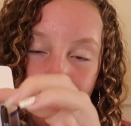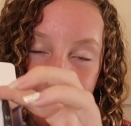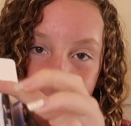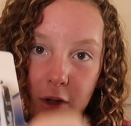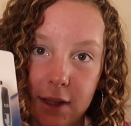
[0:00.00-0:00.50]
where
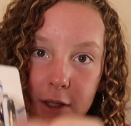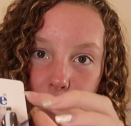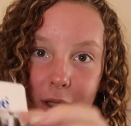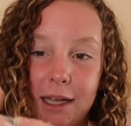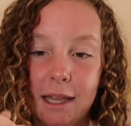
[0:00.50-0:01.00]
they've got the little
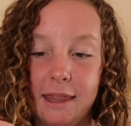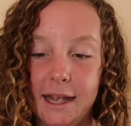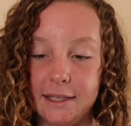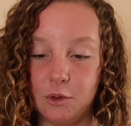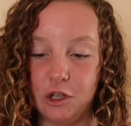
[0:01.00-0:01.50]
clicker
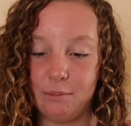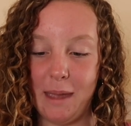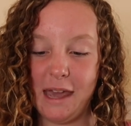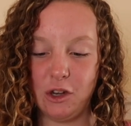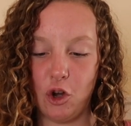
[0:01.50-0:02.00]
things, it would just
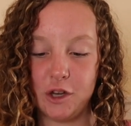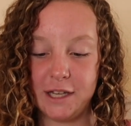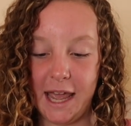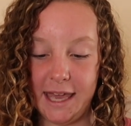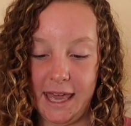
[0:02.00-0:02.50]
make note
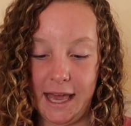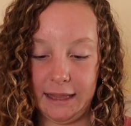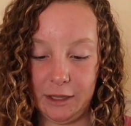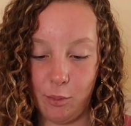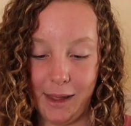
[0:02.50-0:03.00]
taking a
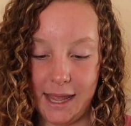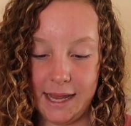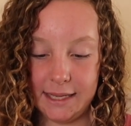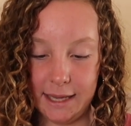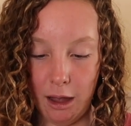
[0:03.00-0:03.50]
little bit
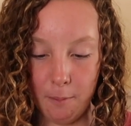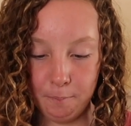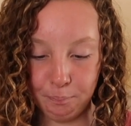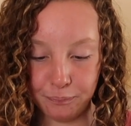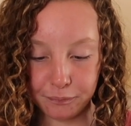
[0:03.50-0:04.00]
easier
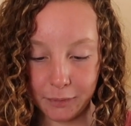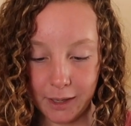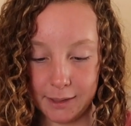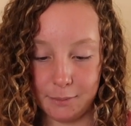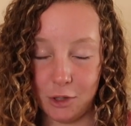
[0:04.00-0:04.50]

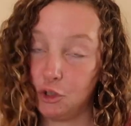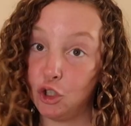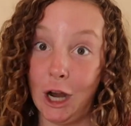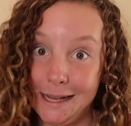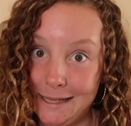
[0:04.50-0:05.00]
because I'm
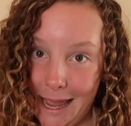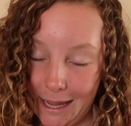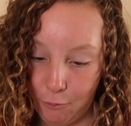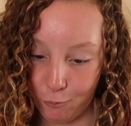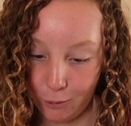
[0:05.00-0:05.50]
trying to
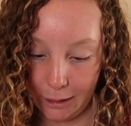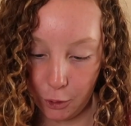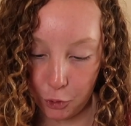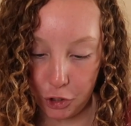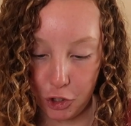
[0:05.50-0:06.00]
take really
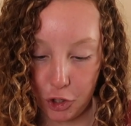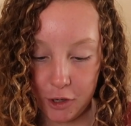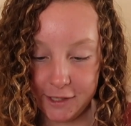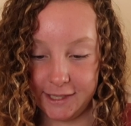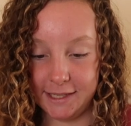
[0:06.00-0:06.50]
good
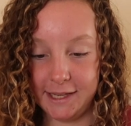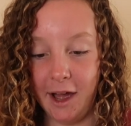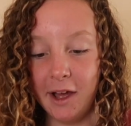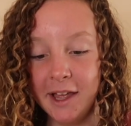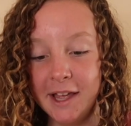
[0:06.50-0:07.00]
notes this year.
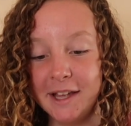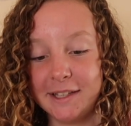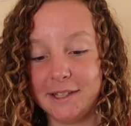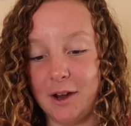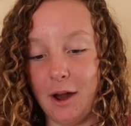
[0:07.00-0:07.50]

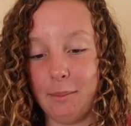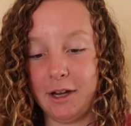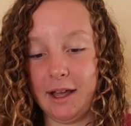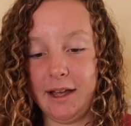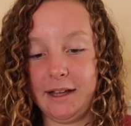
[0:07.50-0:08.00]
So I'm going
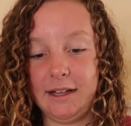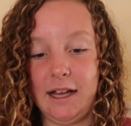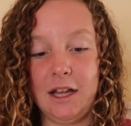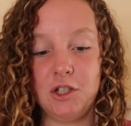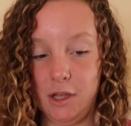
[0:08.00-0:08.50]
to
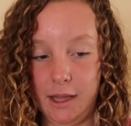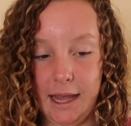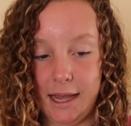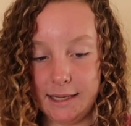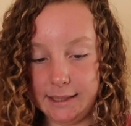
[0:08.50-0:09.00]
undo
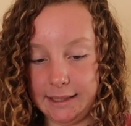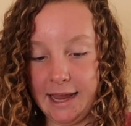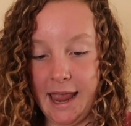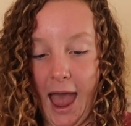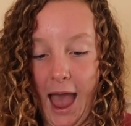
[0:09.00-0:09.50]
these.
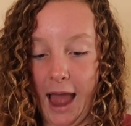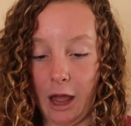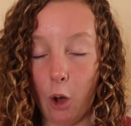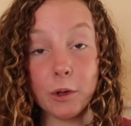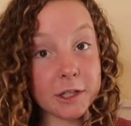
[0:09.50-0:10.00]
And
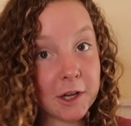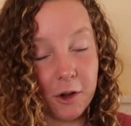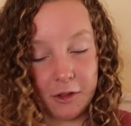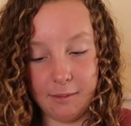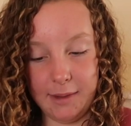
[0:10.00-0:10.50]
I also
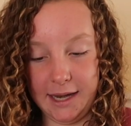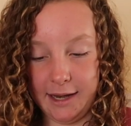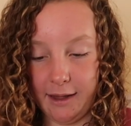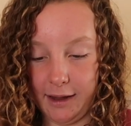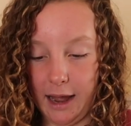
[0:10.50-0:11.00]
got them in
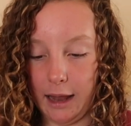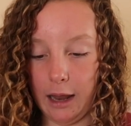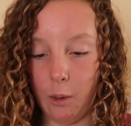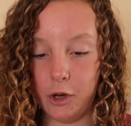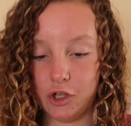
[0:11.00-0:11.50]
another
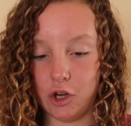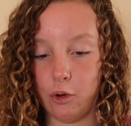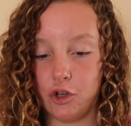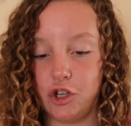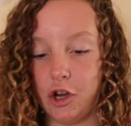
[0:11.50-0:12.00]
colour, which
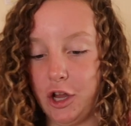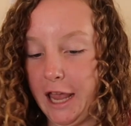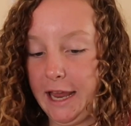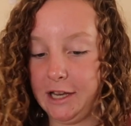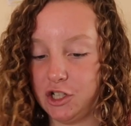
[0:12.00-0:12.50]
I'll show
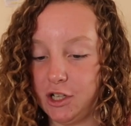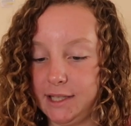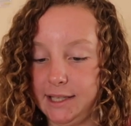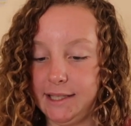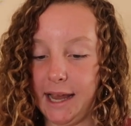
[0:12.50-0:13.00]
you in
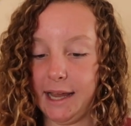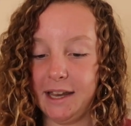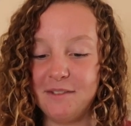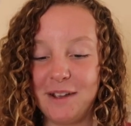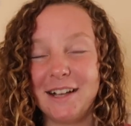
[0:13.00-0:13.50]
just a
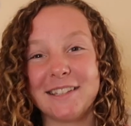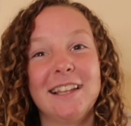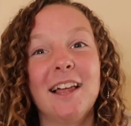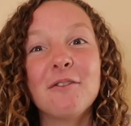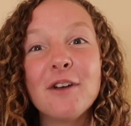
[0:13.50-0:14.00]
second, because I
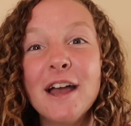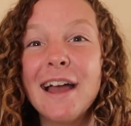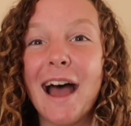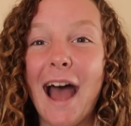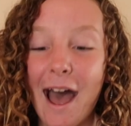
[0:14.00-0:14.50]
love
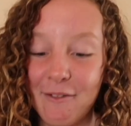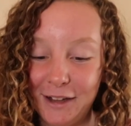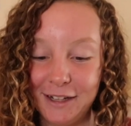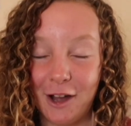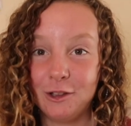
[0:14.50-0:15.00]

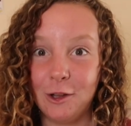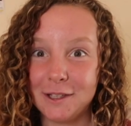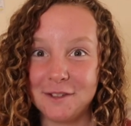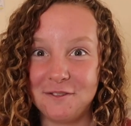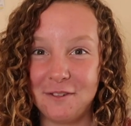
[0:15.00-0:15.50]
having
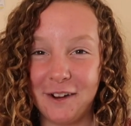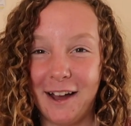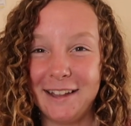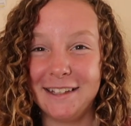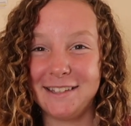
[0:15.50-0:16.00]
lots of different
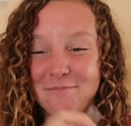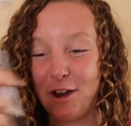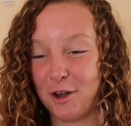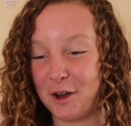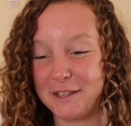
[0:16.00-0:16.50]
colours in
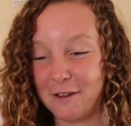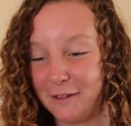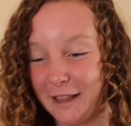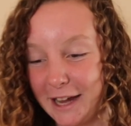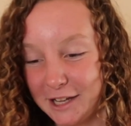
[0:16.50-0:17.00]
my notes. I
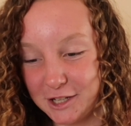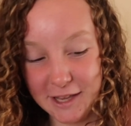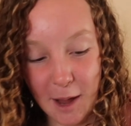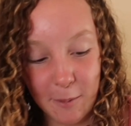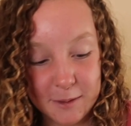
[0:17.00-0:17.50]
feel like it just
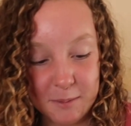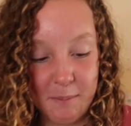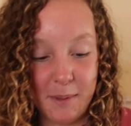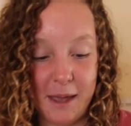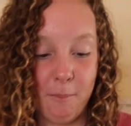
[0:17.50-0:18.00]
helps me
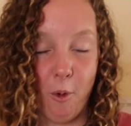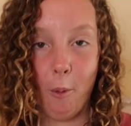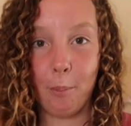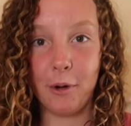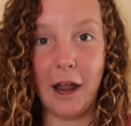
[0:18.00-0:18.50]
be more
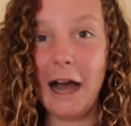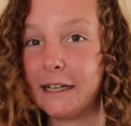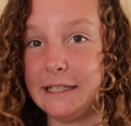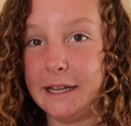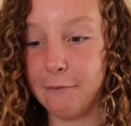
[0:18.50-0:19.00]

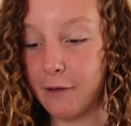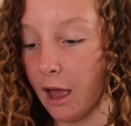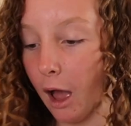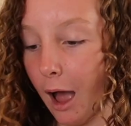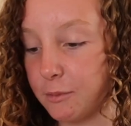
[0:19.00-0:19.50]
productive.
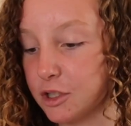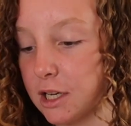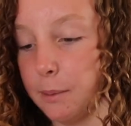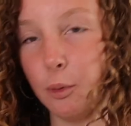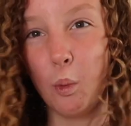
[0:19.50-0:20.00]
I'm just
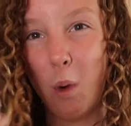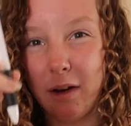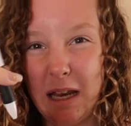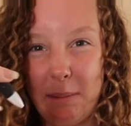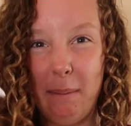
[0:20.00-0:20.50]
going to put
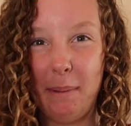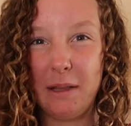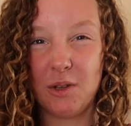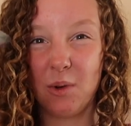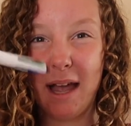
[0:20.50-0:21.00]
one in my
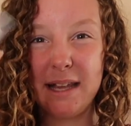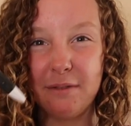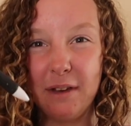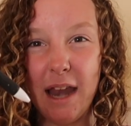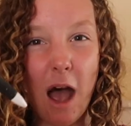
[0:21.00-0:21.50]
pencil case
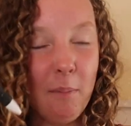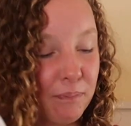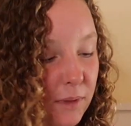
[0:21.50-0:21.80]
for now,